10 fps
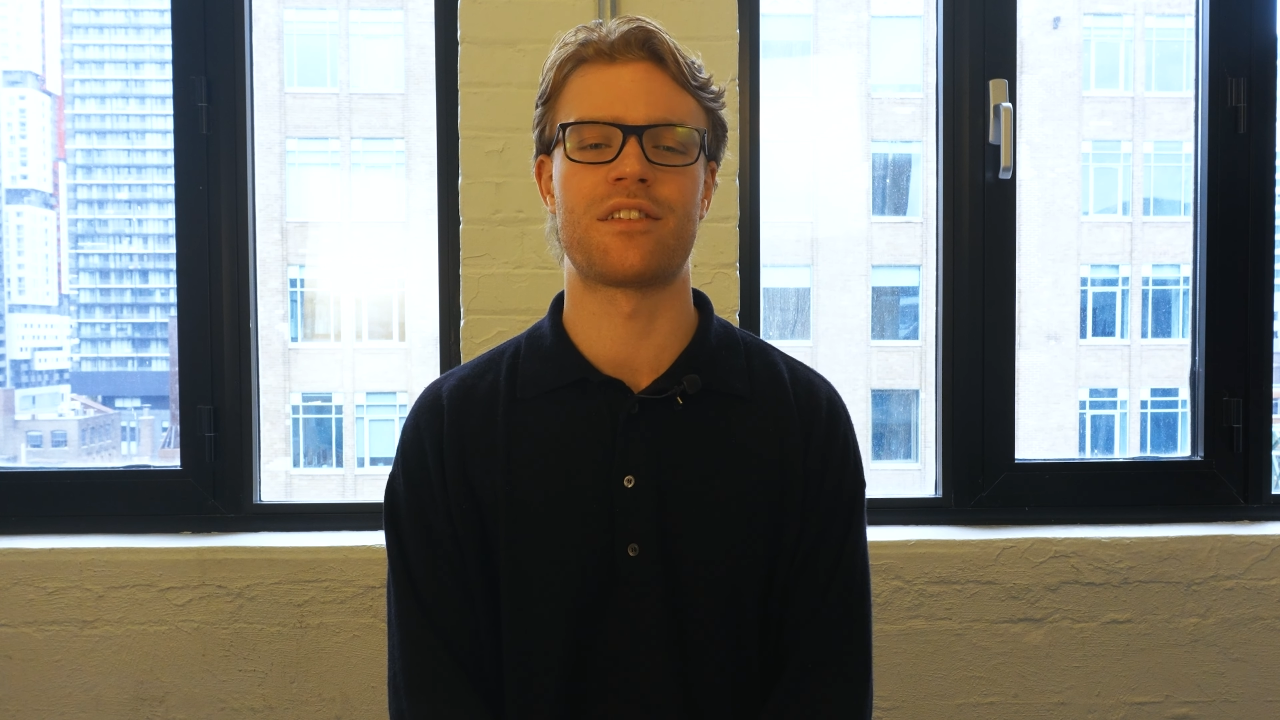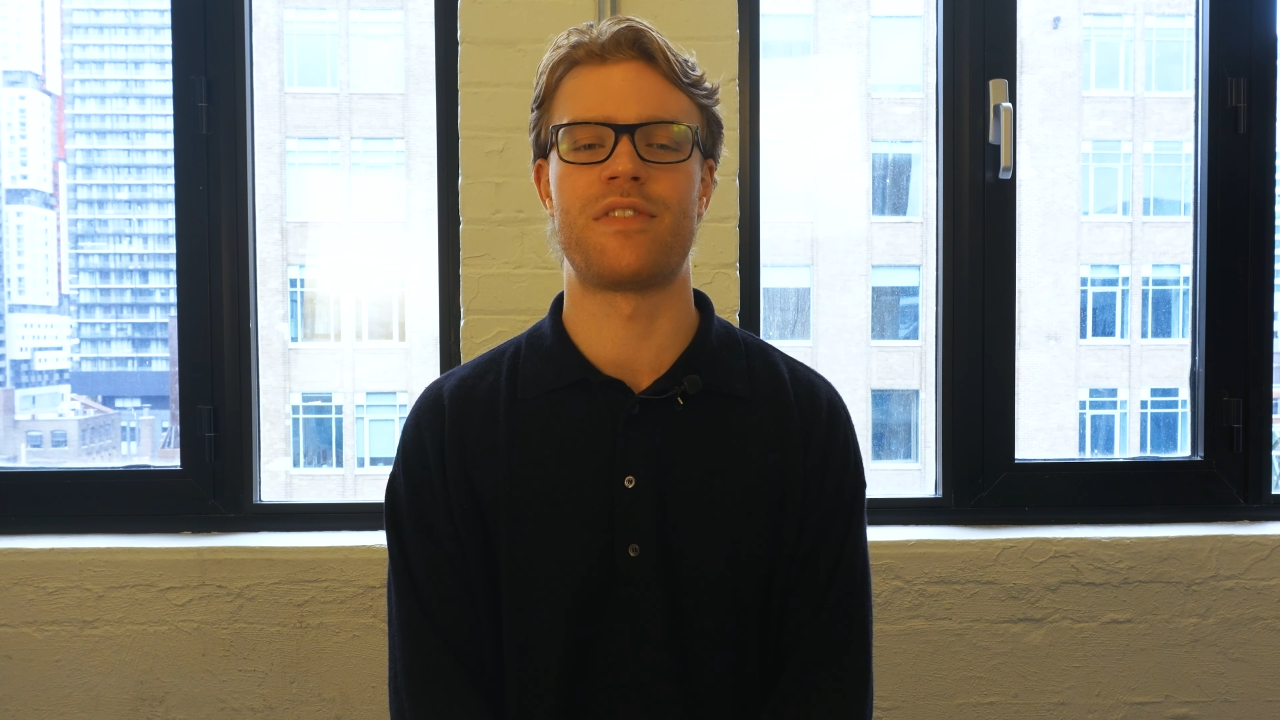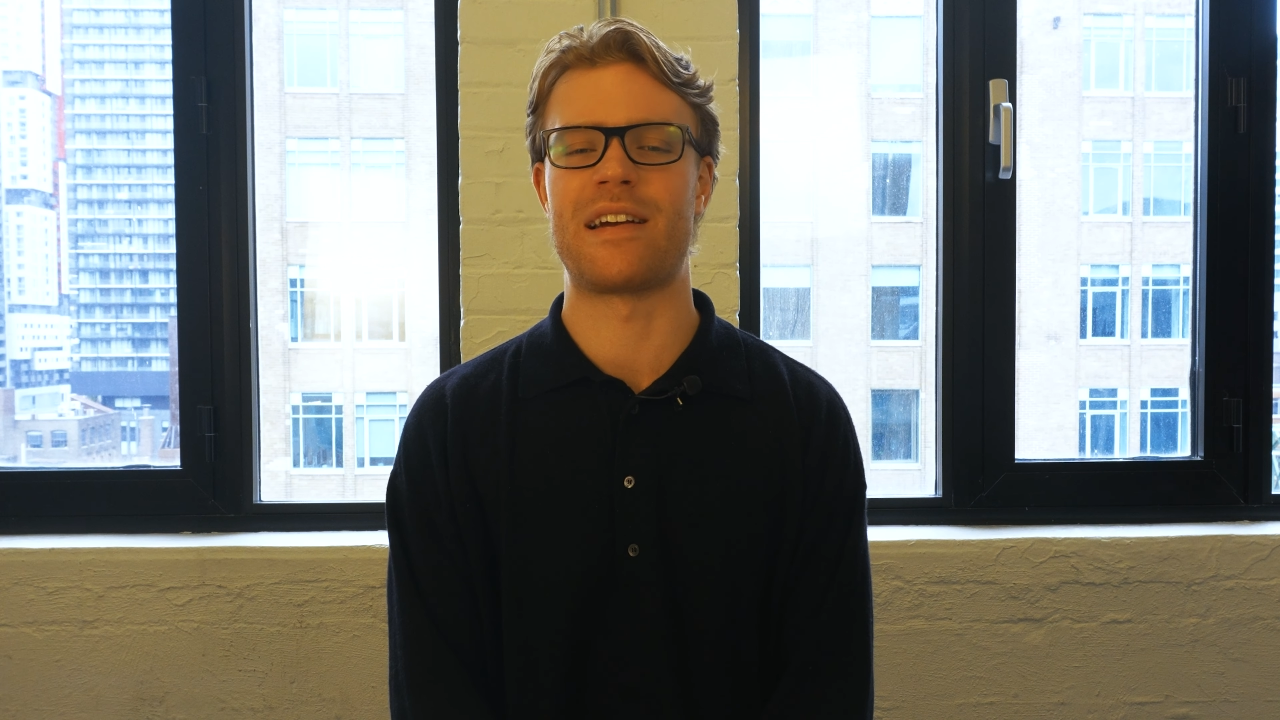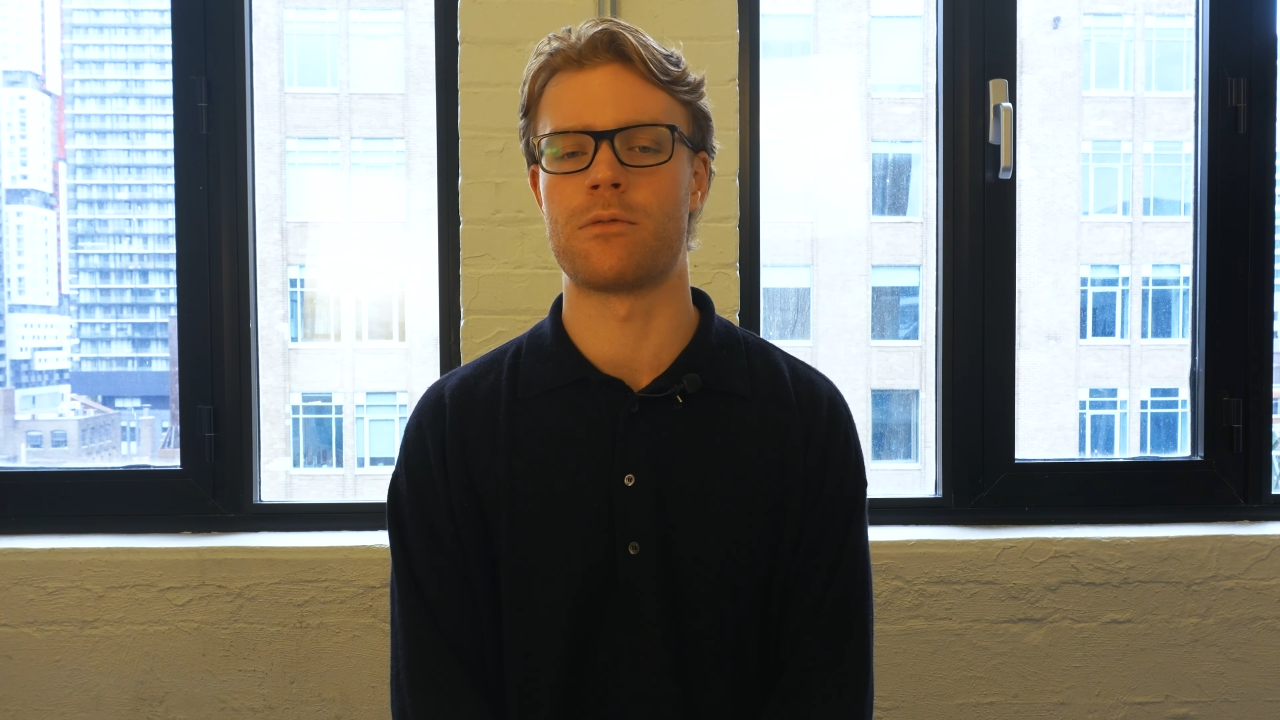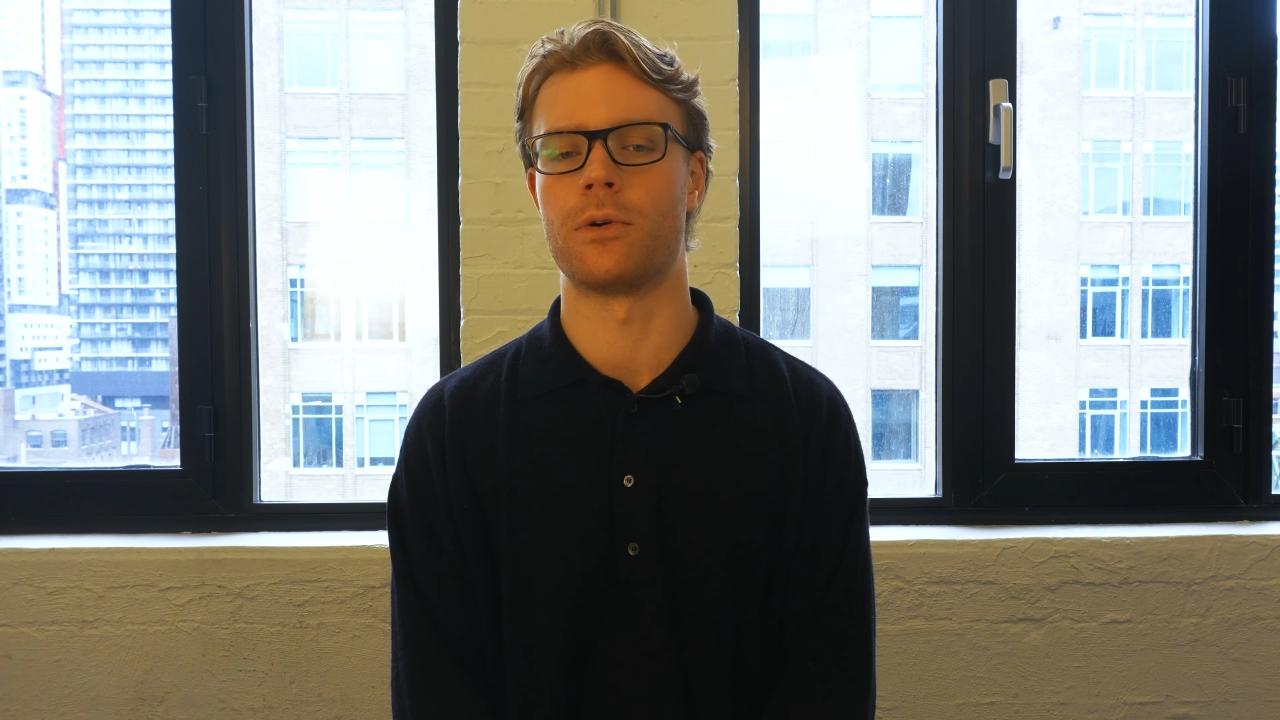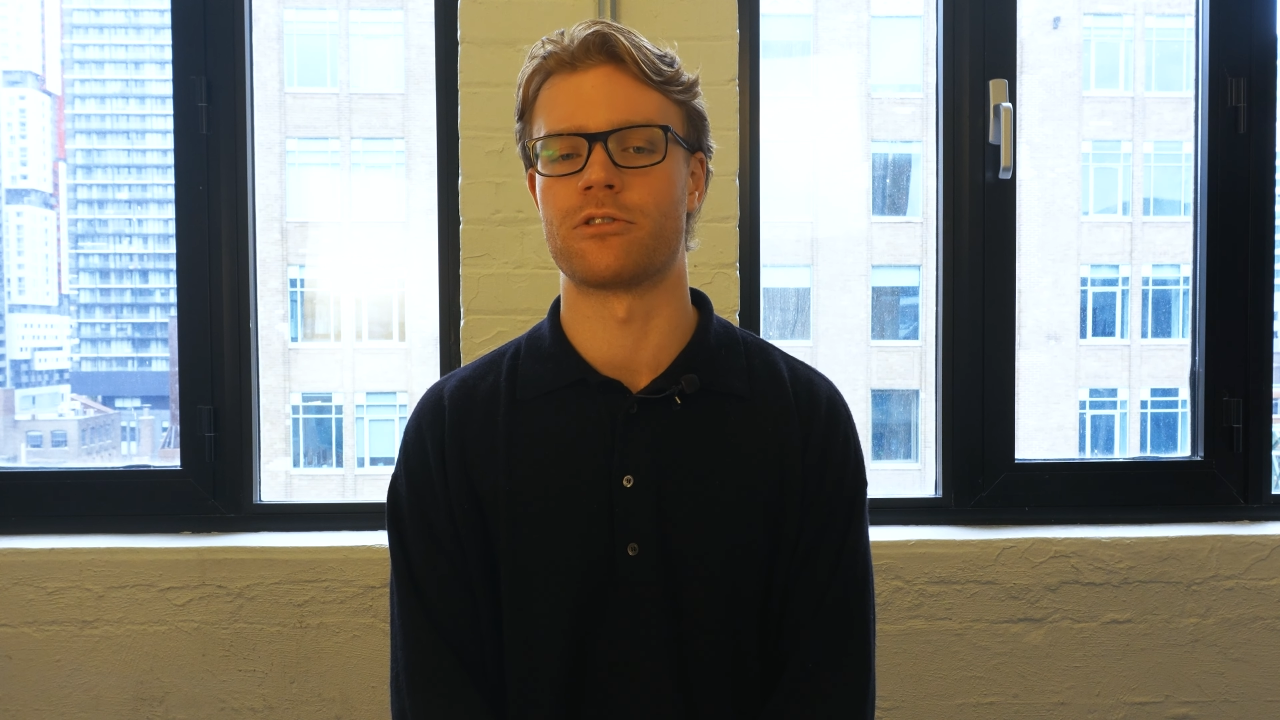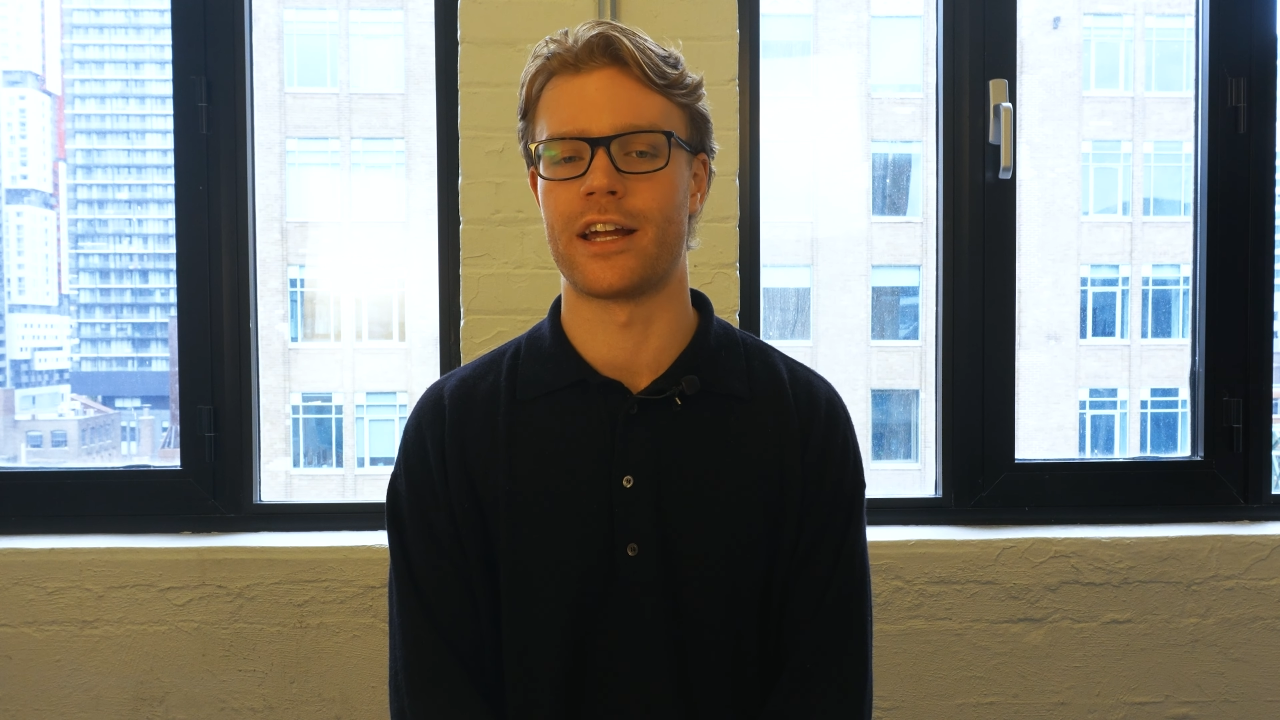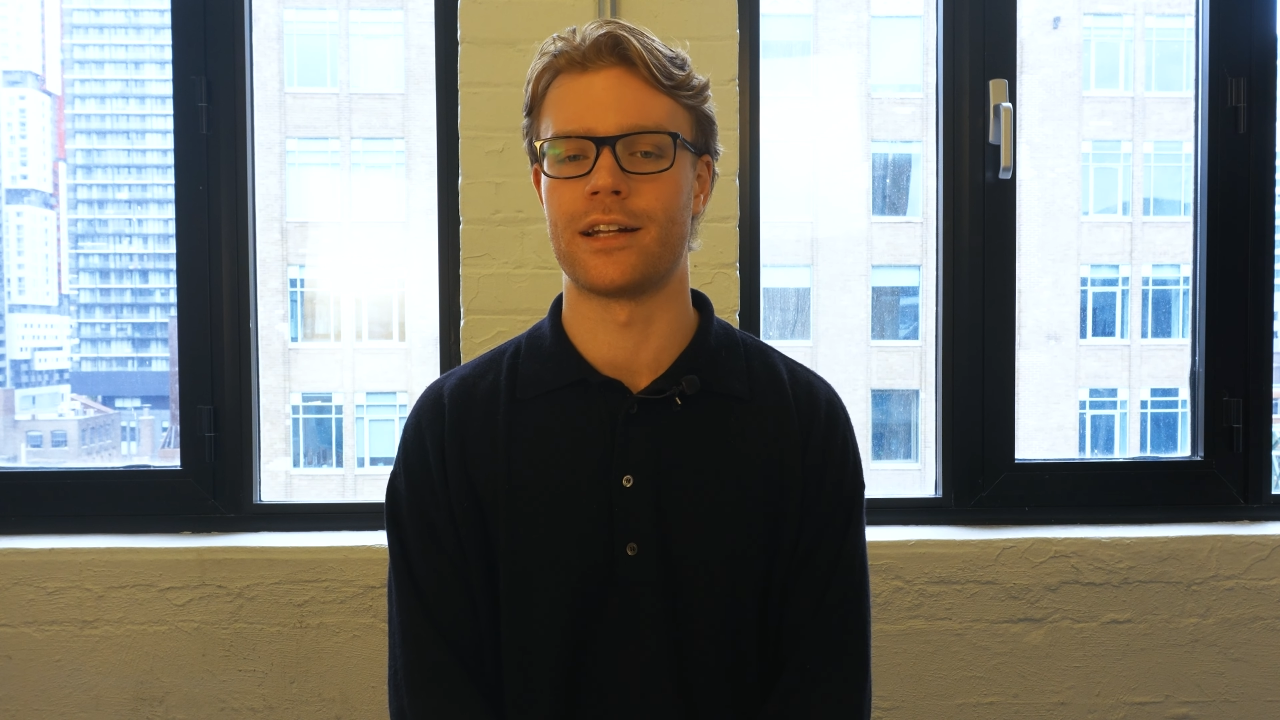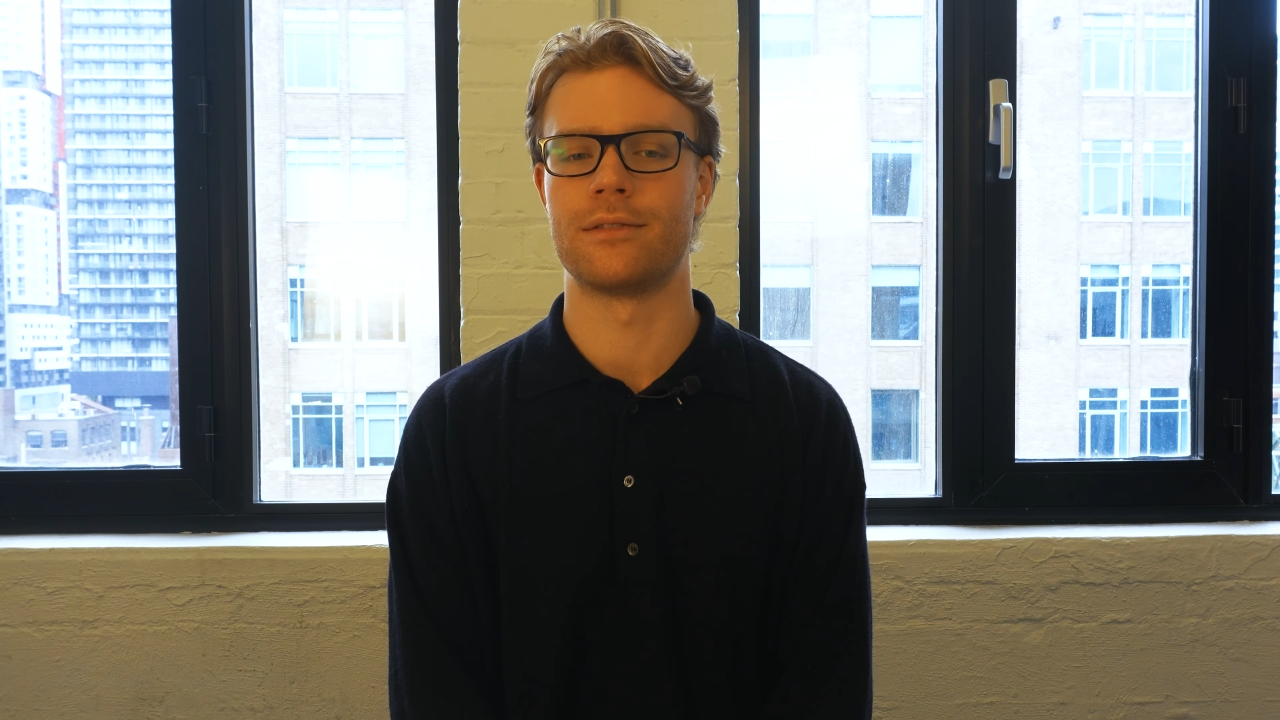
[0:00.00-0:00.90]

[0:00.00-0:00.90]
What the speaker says: favorable rate,